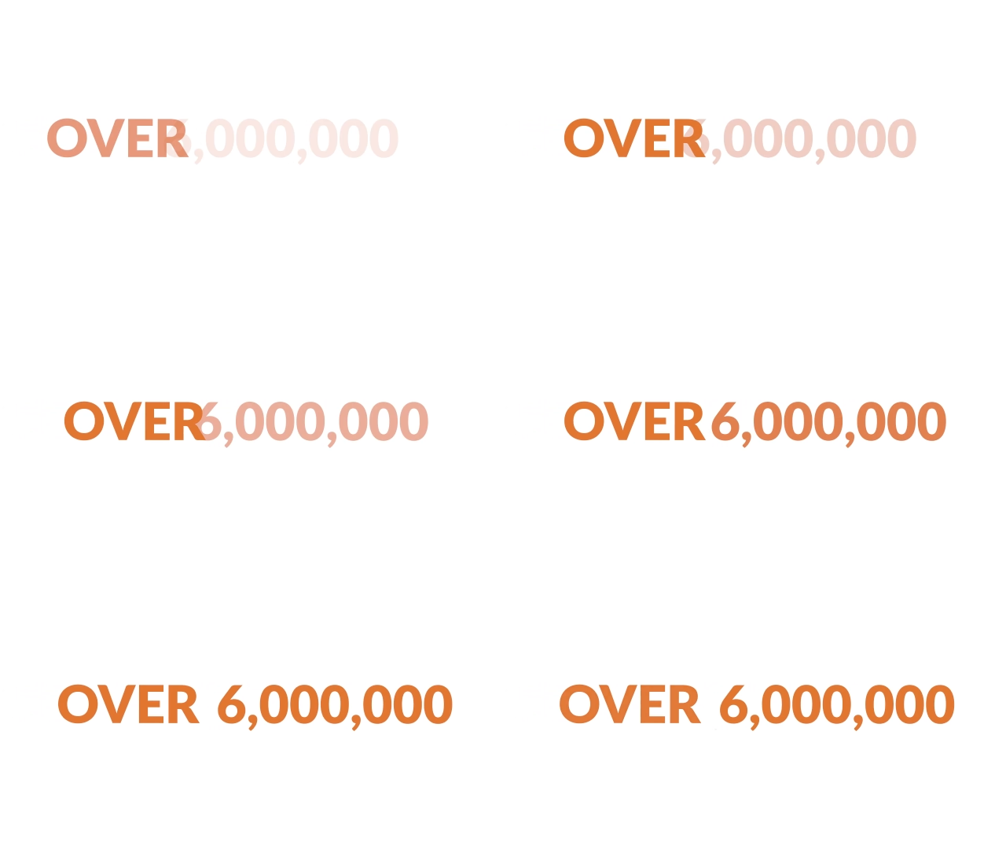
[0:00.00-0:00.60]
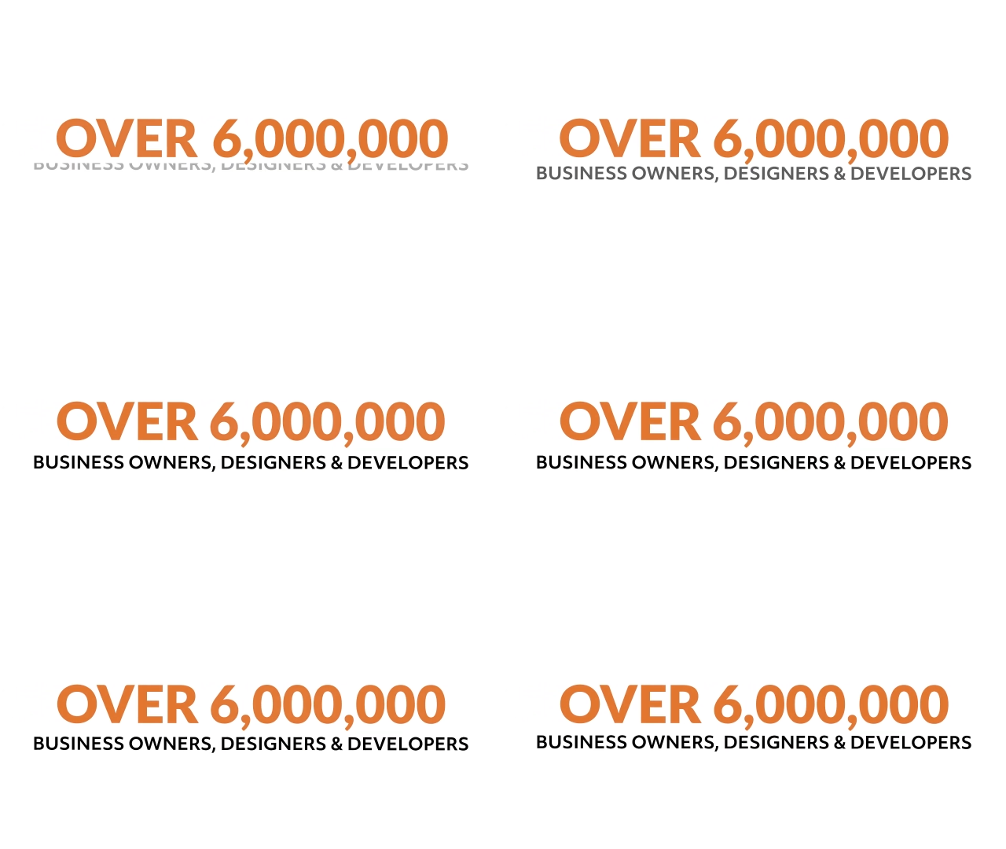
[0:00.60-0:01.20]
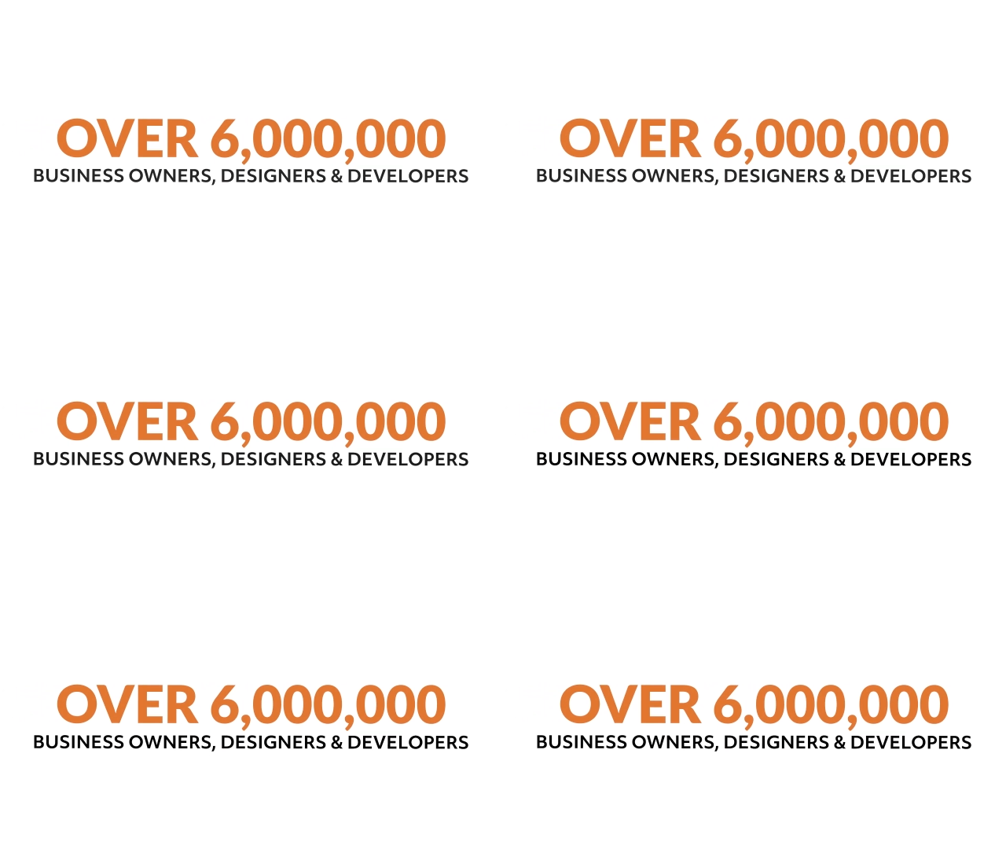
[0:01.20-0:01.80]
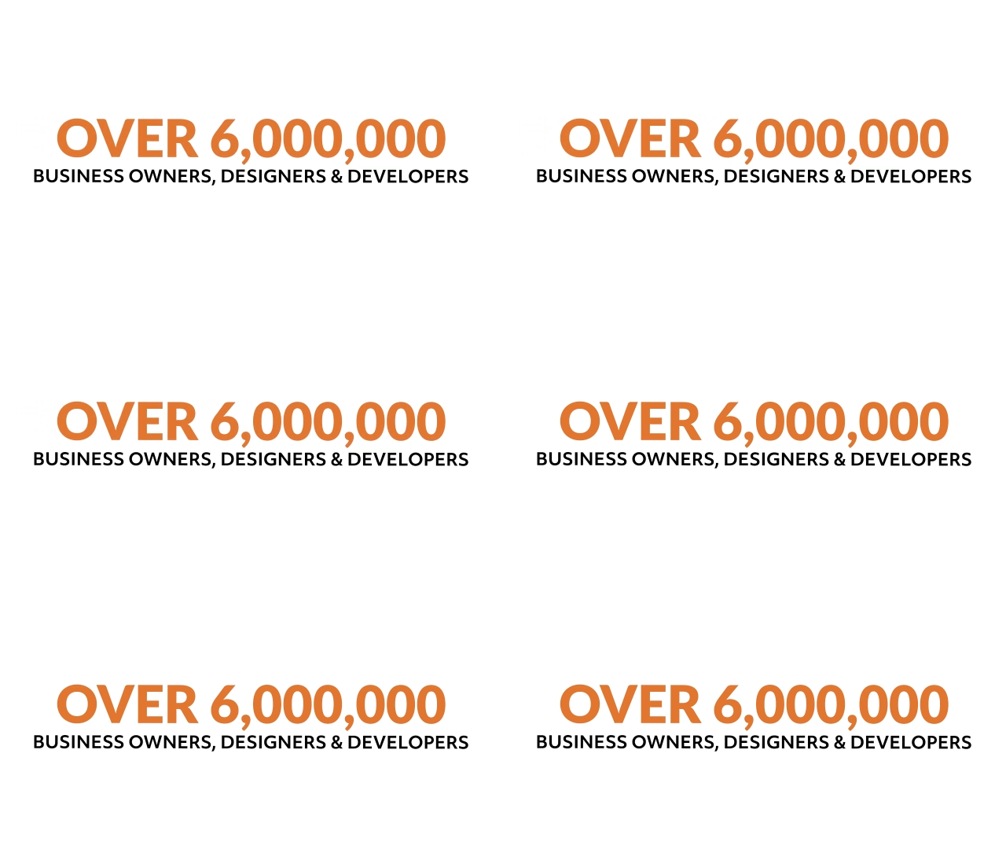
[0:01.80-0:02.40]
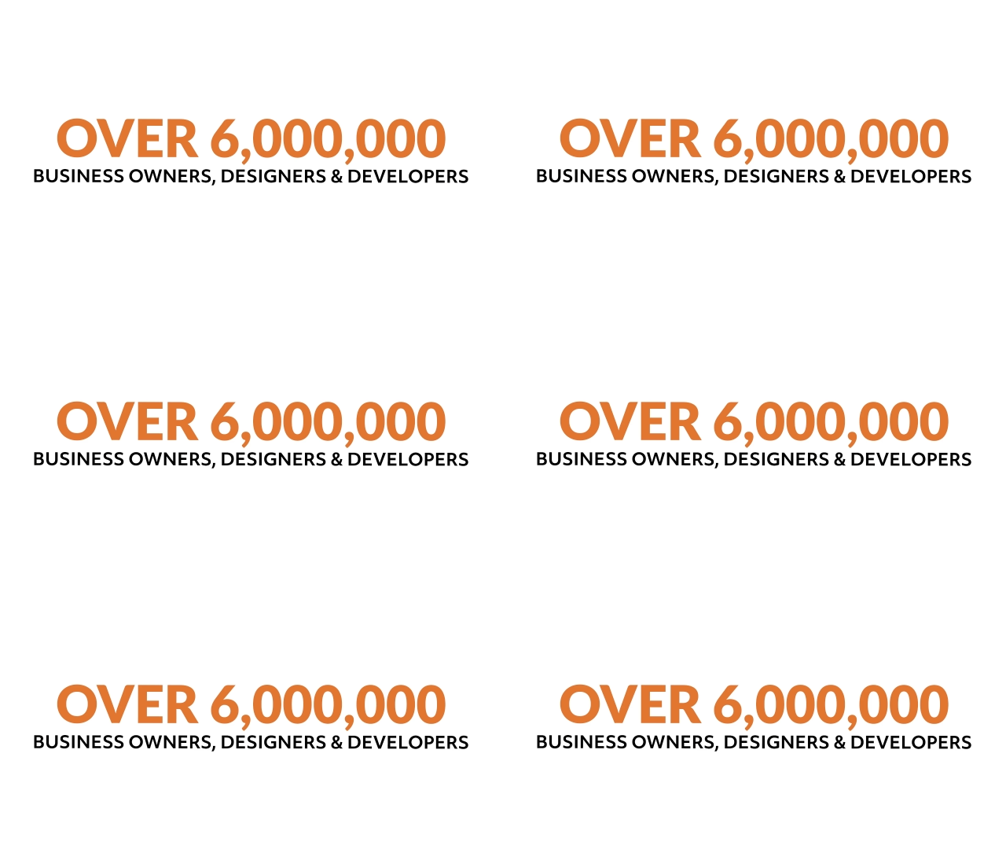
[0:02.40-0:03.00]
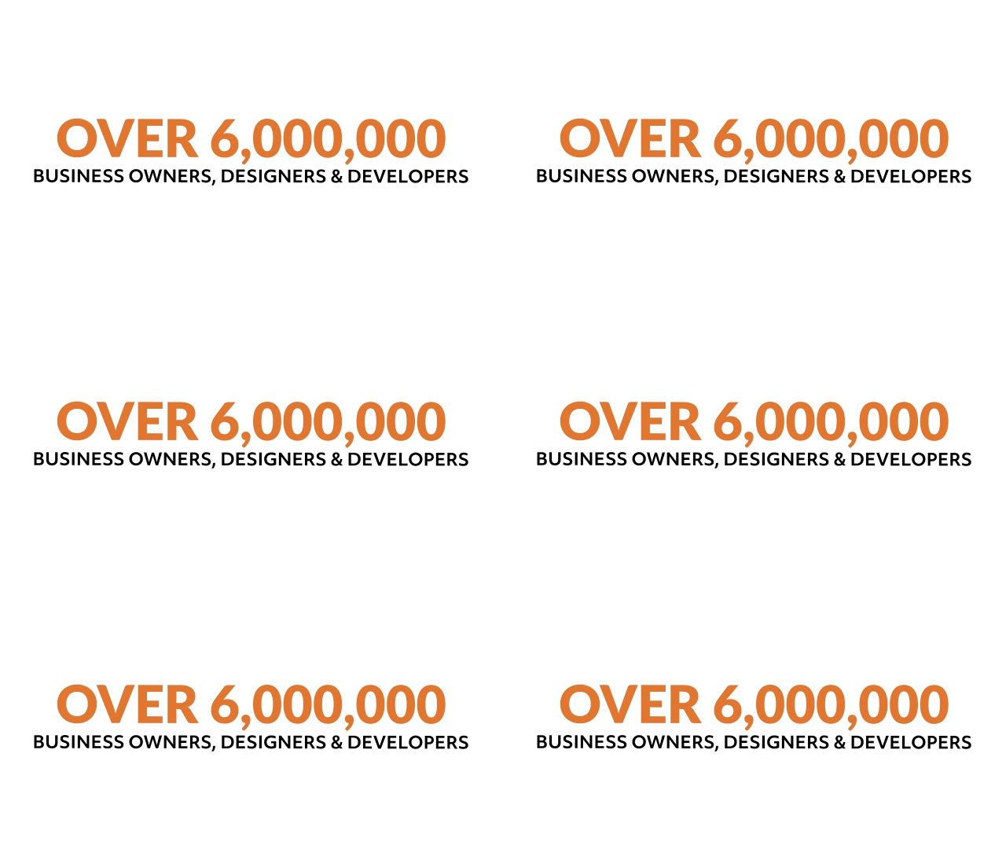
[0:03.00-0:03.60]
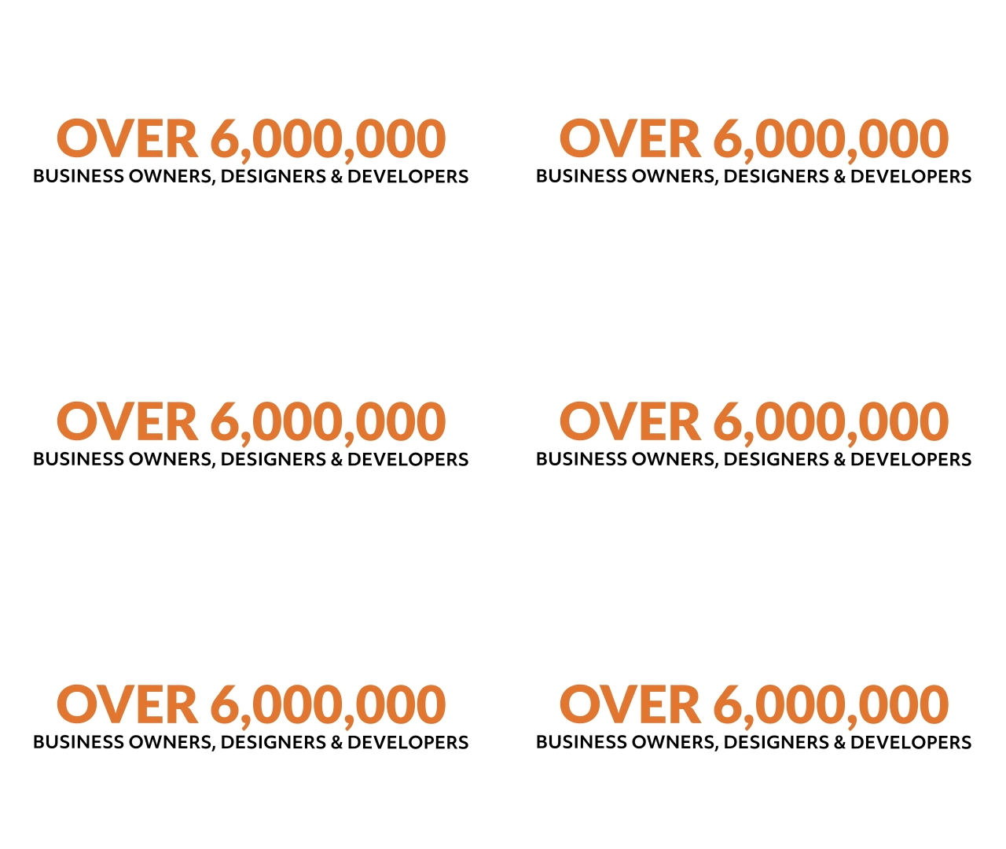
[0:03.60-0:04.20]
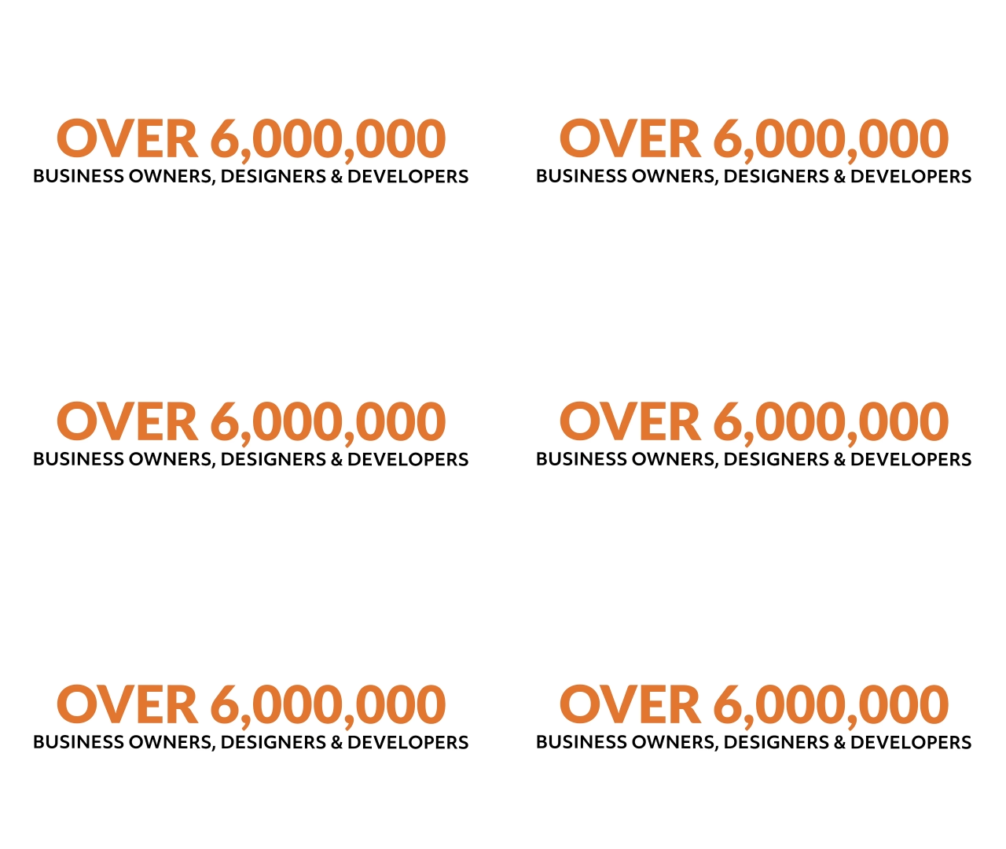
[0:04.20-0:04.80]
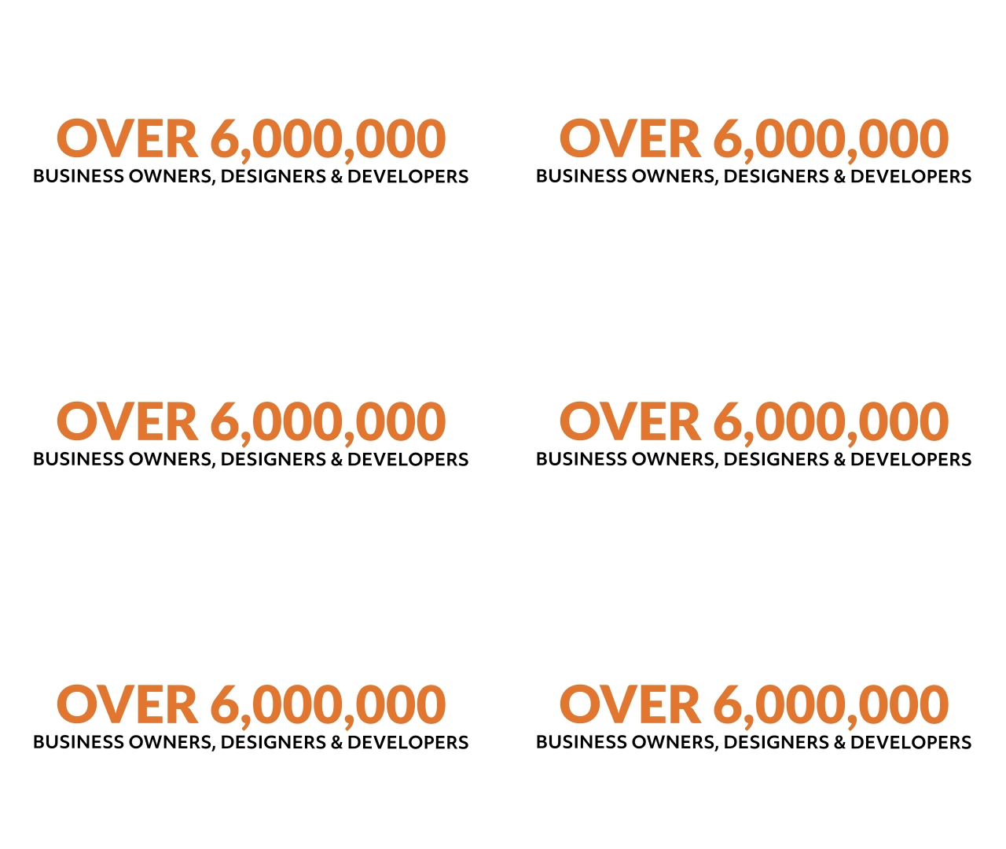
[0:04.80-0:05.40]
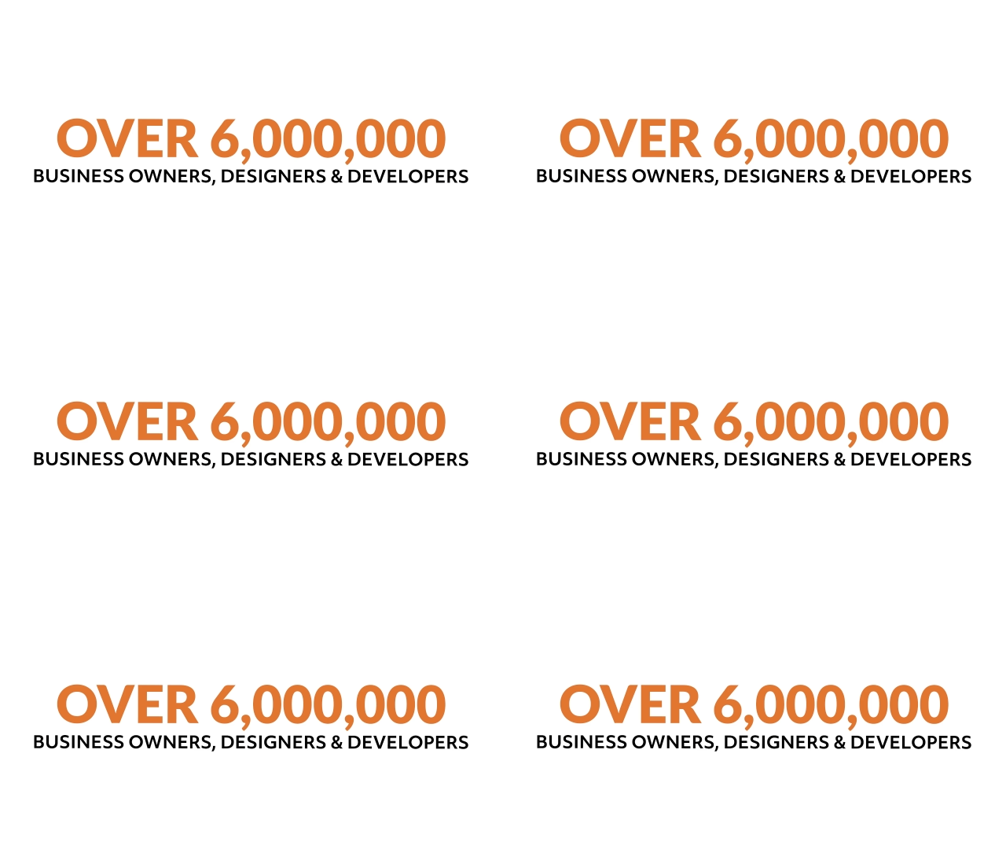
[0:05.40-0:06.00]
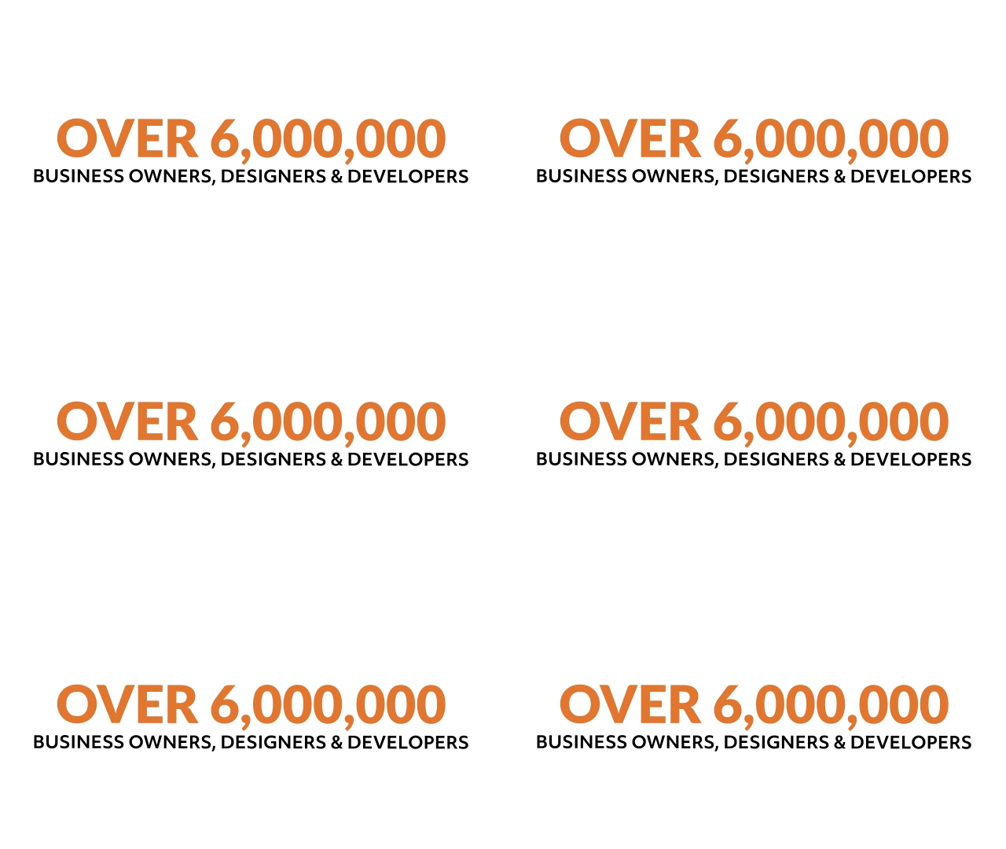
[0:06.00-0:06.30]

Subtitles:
No face is visible, so there are no lips to read.